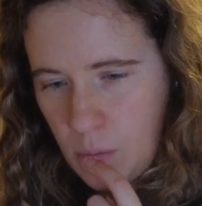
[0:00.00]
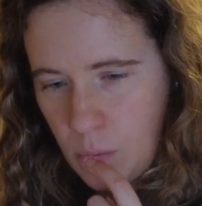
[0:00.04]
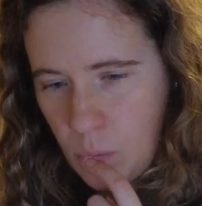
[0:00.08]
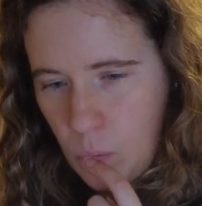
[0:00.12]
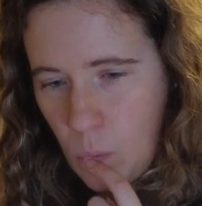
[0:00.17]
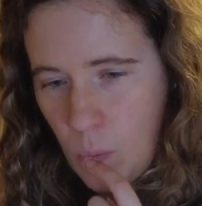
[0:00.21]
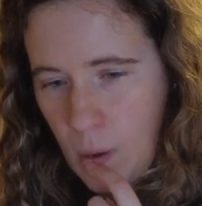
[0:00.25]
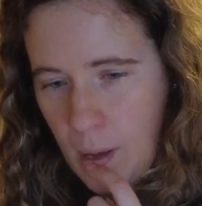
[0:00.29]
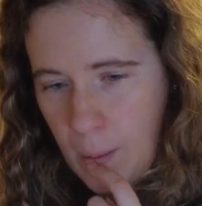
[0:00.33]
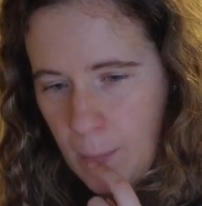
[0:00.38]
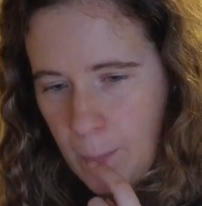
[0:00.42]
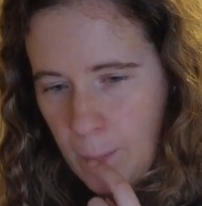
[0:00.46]

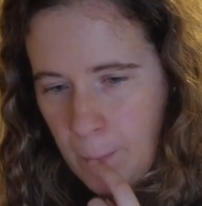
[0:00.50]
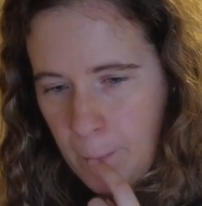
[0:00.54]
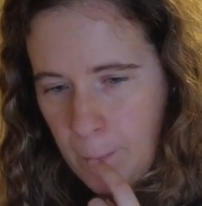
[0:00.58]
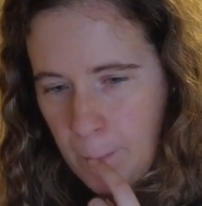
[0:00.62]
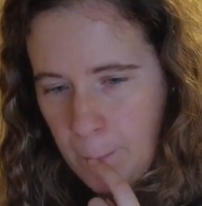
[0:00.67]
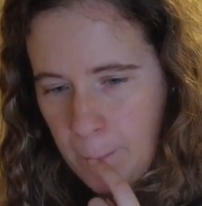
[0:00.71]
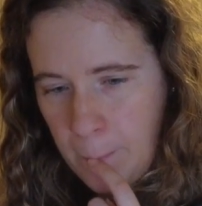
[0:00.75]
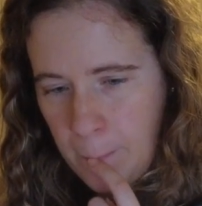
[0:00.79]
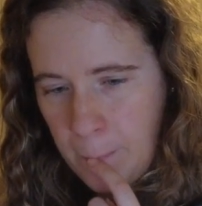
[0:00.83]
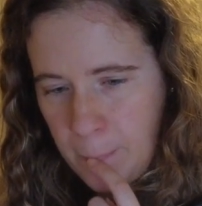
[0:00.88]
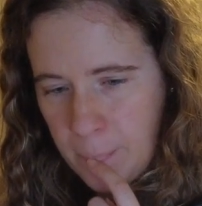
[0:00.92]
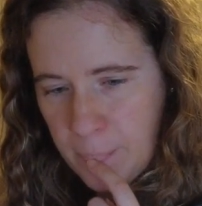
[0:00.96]
Well,
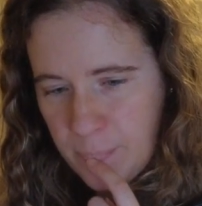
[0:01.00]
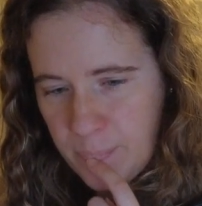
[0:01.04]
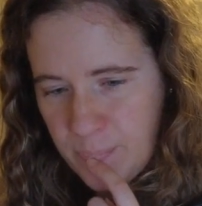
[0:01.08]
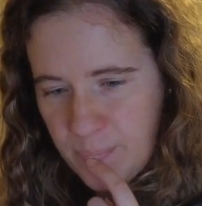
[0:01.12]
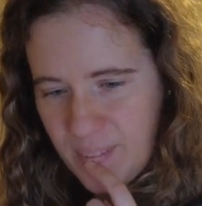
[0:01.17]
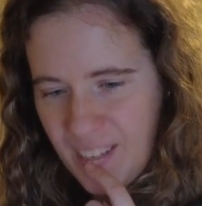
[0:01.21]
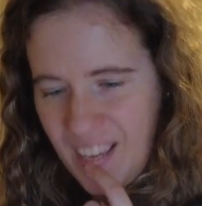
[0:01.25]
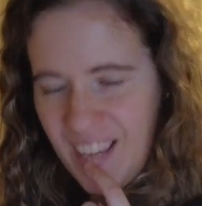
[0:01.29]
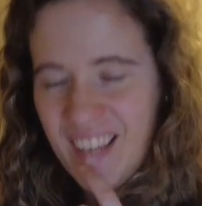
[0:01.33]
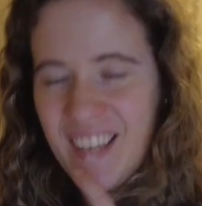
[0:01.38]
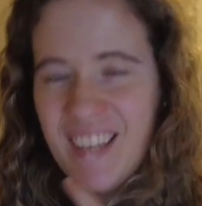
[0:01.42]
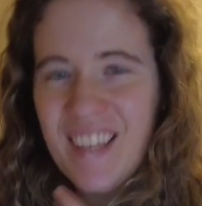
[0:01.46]

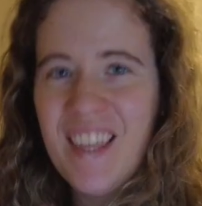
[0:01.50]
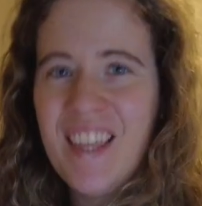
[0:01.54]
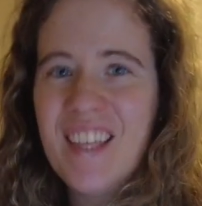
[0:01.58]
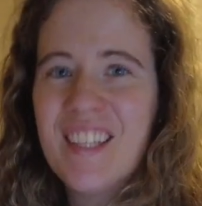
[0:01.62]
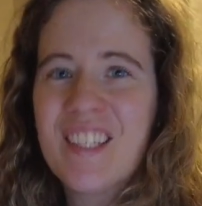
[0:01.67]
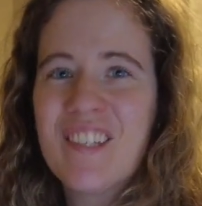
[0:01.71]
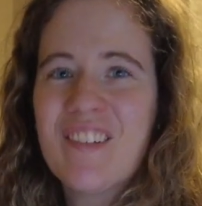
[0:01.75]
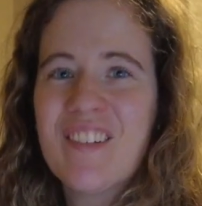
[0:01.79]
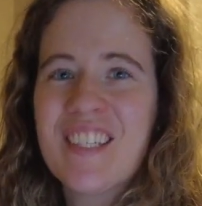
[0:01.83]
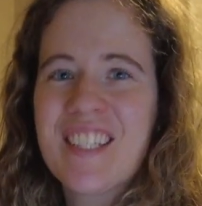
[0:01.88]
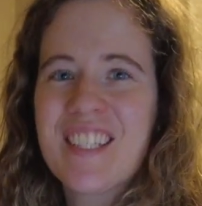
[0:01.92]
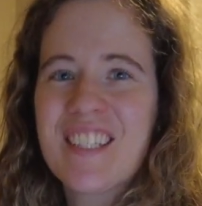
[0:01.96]
this
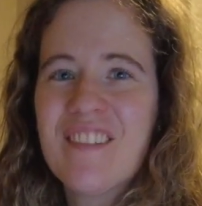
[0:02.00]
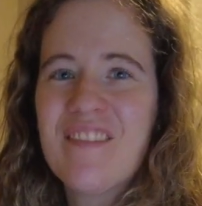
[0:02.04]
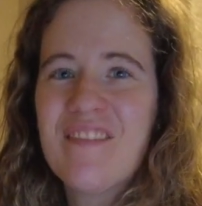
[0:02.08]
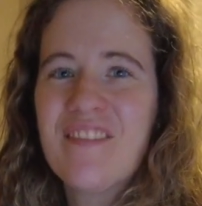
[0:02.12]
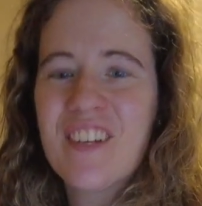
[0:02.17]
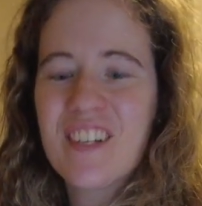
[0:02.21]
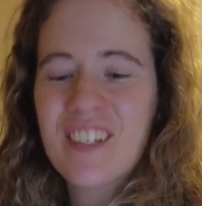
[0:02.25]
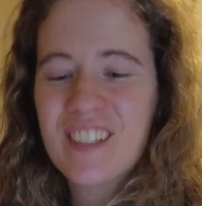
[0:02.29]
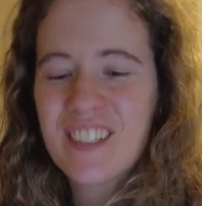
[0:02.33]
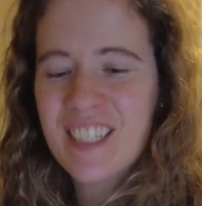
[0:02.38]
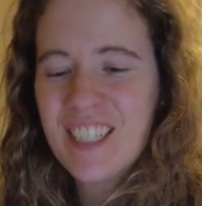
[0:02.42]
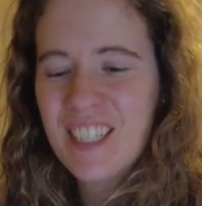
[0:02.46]
was a
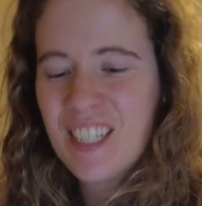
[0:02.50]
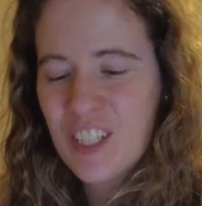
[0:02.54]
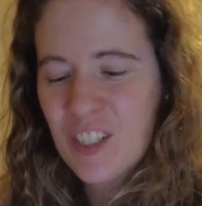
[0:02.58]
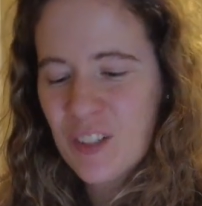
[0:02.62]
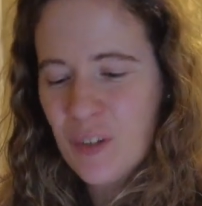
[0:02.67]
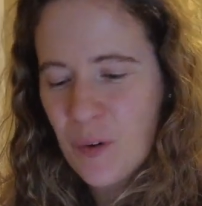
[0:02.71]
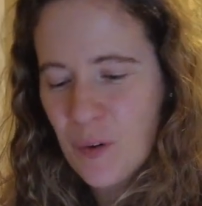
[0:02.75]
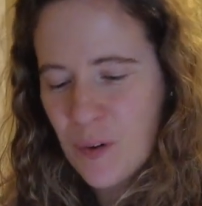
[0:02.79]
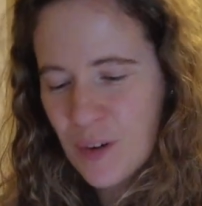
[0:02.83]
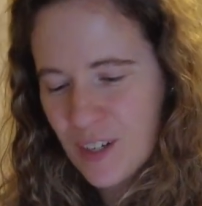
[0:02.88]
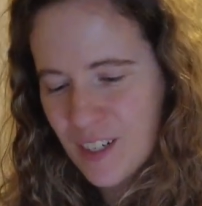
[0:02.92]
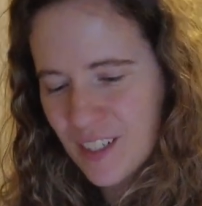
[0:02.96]
very
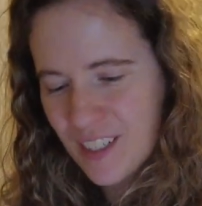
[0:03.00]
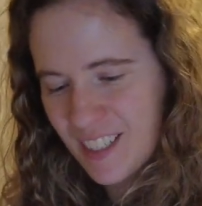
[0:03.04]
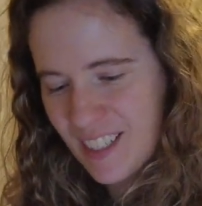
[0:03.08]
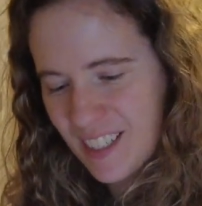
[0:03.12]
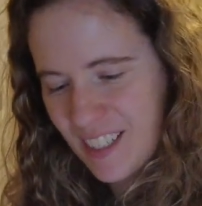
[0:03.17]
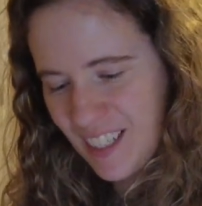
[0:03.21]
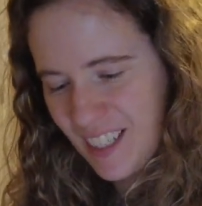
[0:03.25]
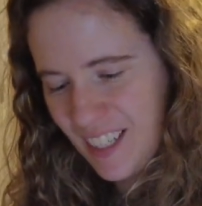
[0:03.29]
short